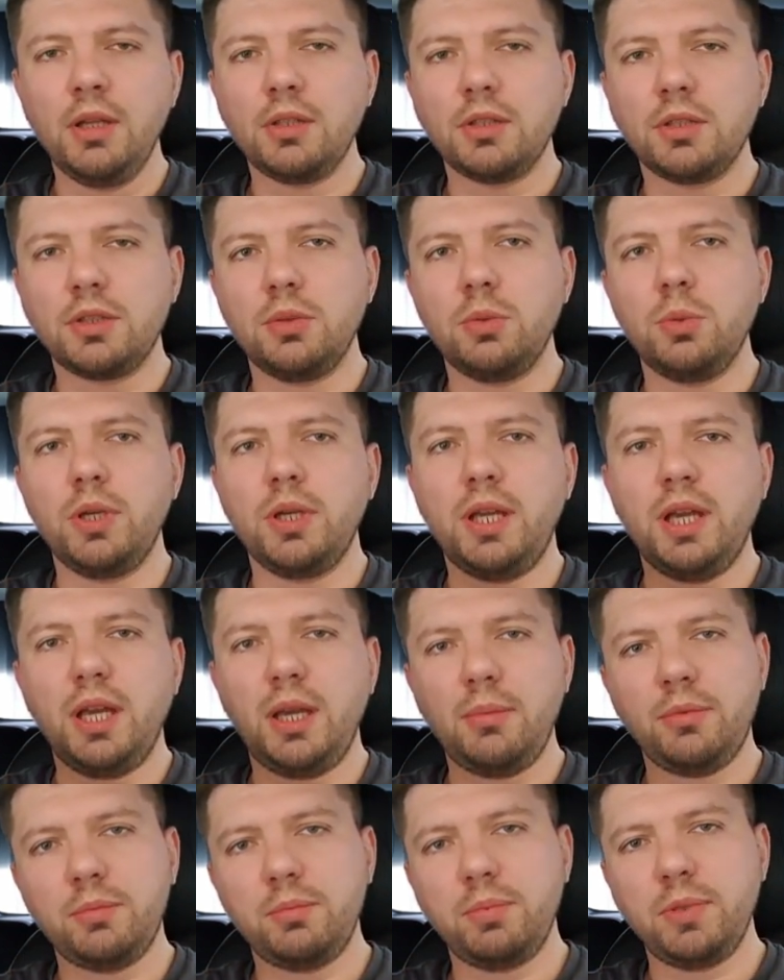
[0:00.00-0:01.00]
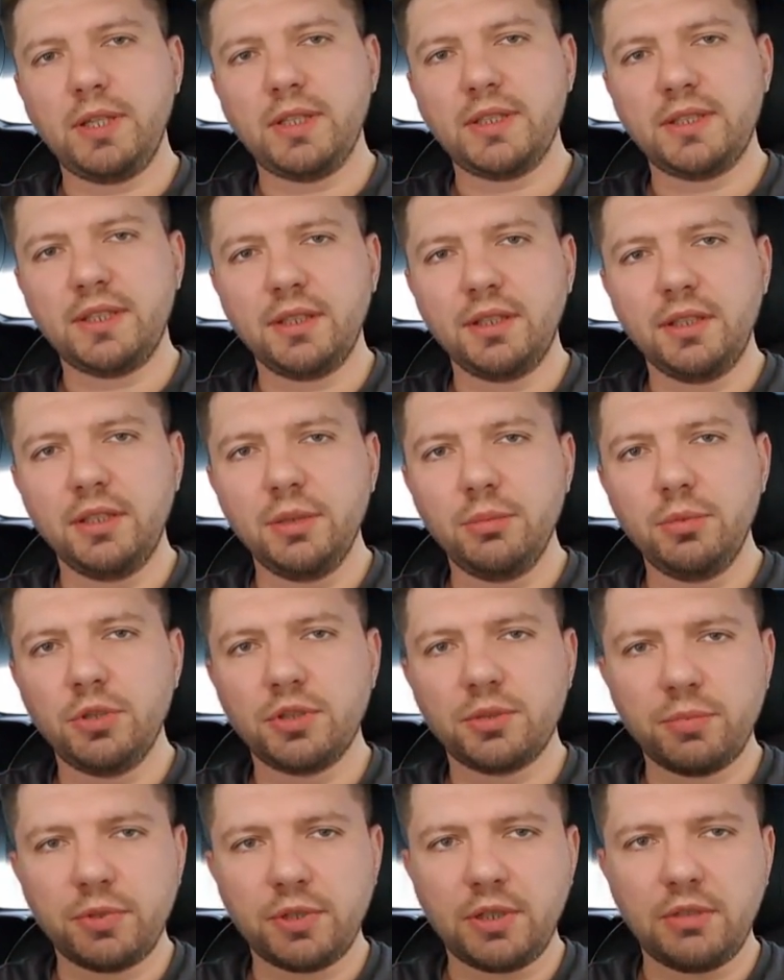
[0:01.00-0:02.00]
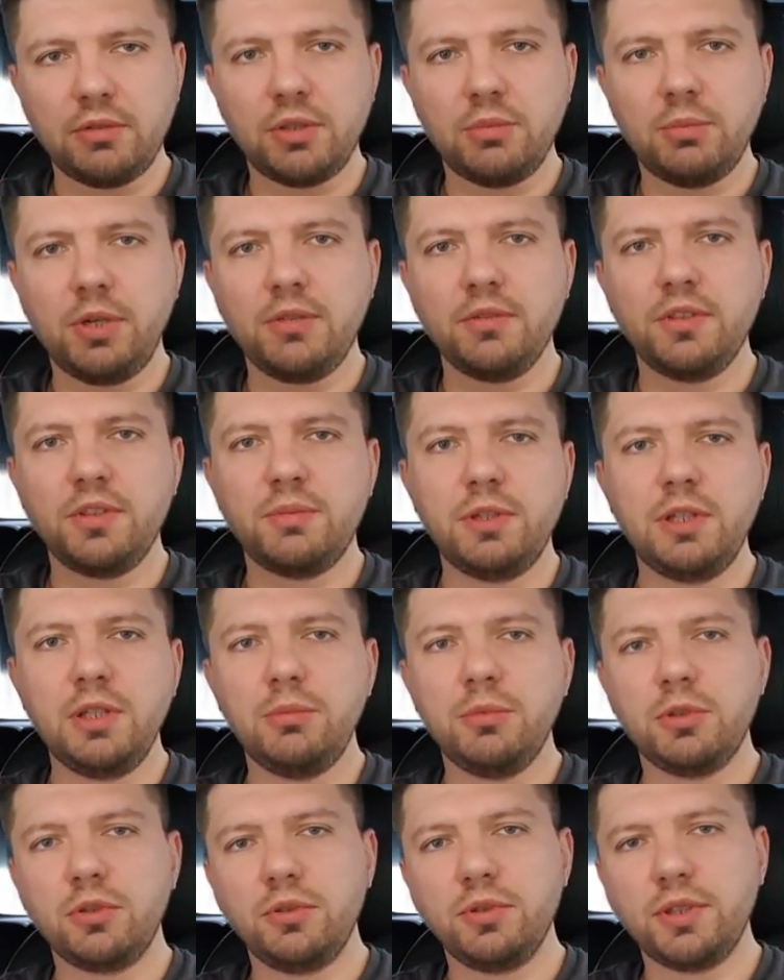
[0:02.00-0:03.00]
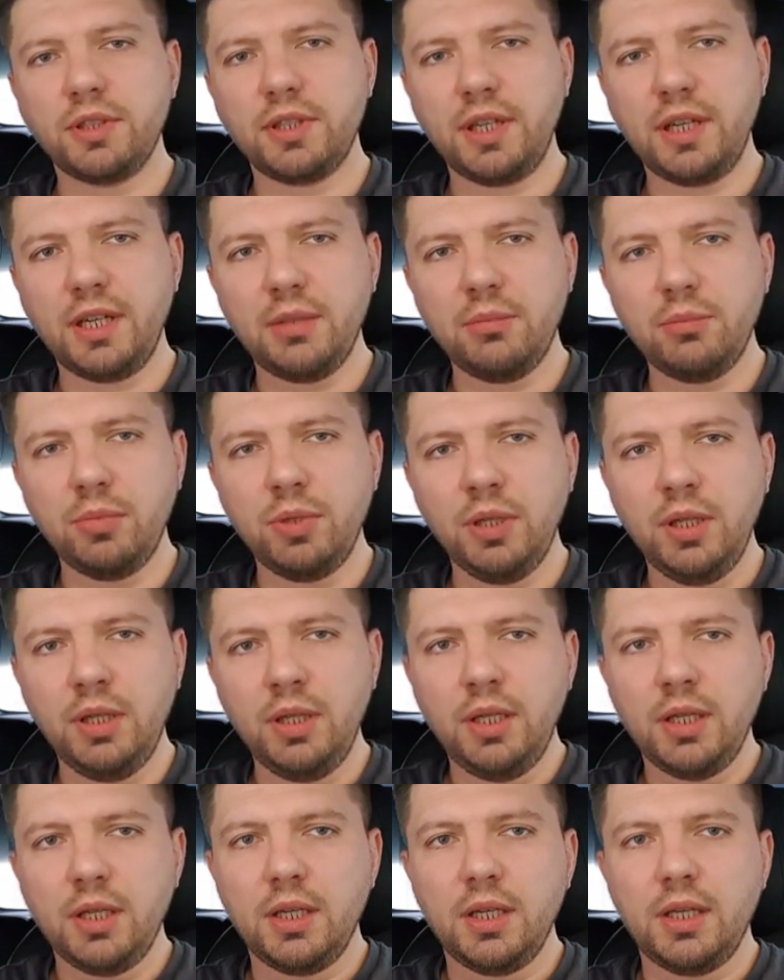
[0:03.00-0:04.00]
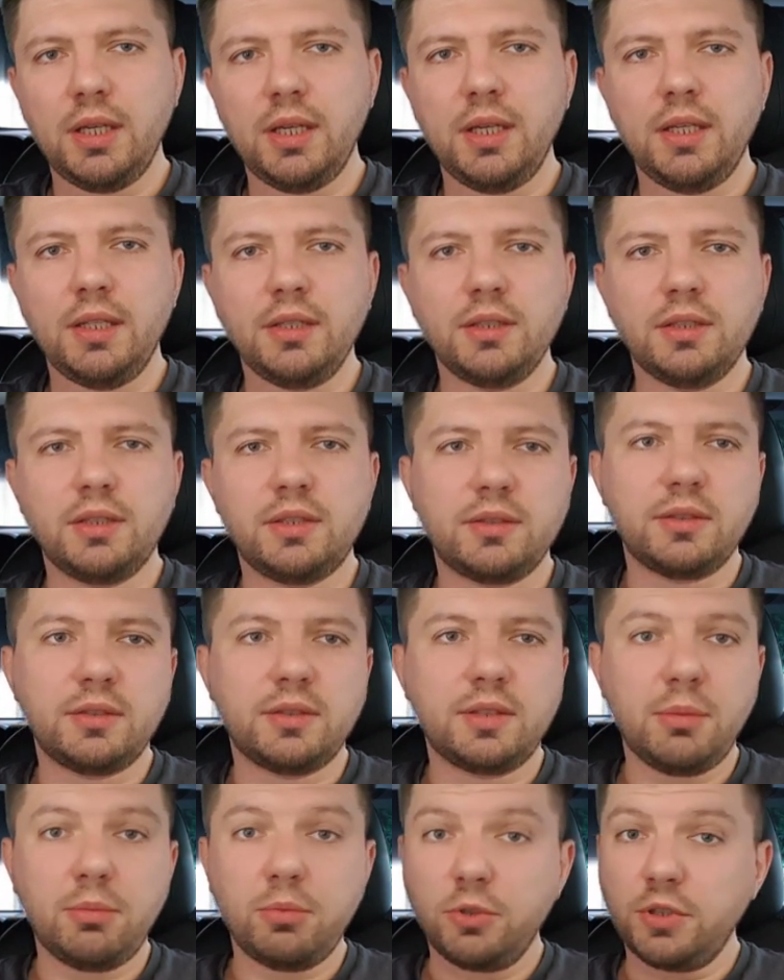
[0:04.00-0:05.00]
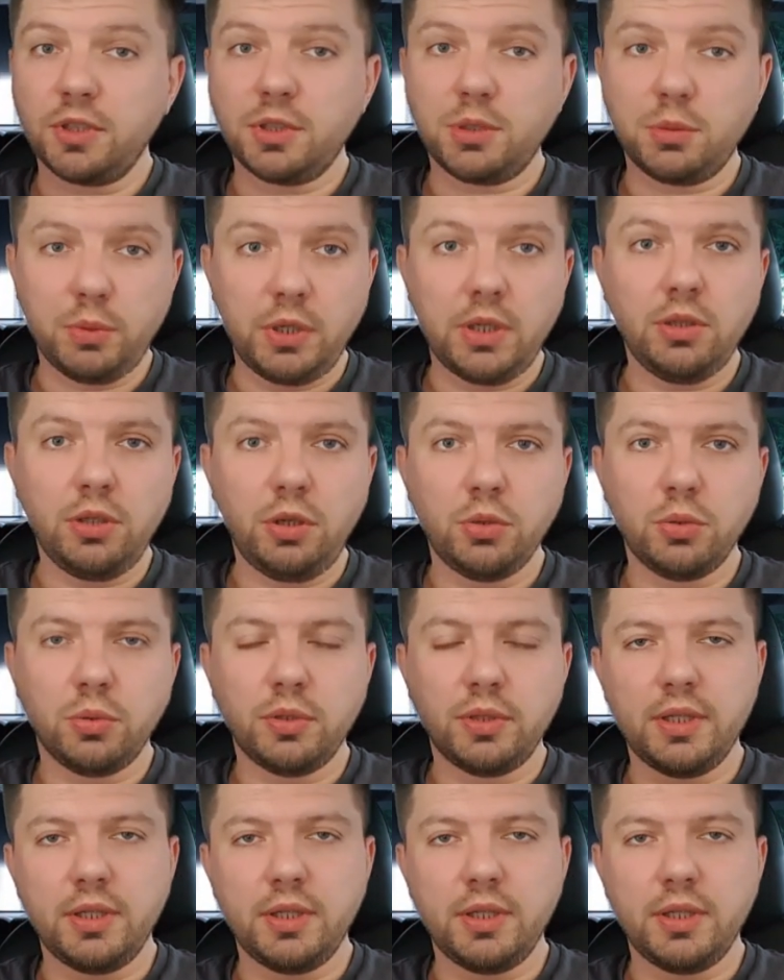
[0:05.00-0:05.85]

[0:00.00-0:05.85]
So we kept plus 10 kilometers per hour above the speed limit all the time, and temperatures were low.